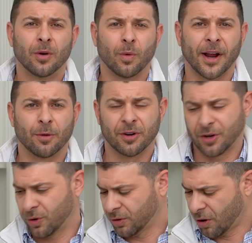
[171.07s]
rate of
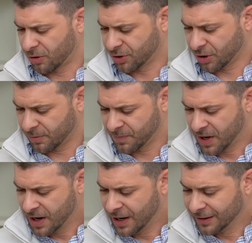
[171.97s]
return long-term.
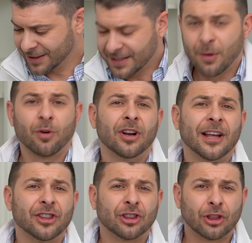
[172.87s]
Let's say we're in
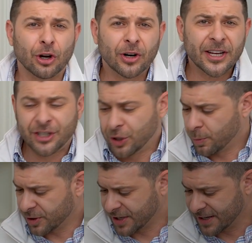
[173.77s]
a
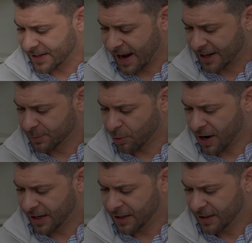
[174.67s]
32% tax
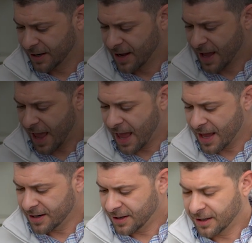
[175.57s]
bracket.
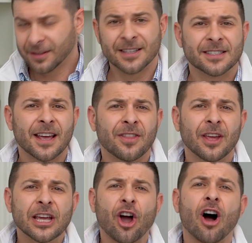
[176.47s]
And let's say
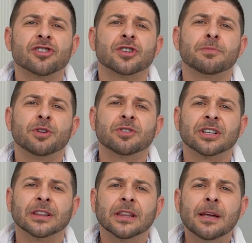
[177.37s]
the
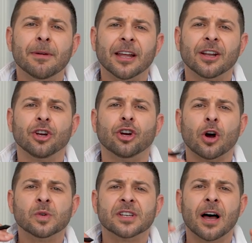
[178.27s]
contribution limit
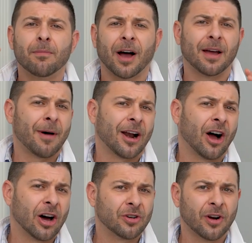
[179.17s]
goes up by about
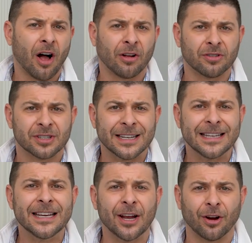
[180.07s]
$100 a
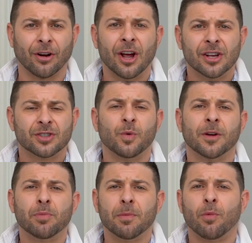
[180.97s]
year, so we
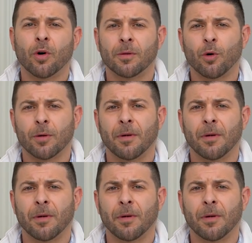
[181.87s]
can put more and more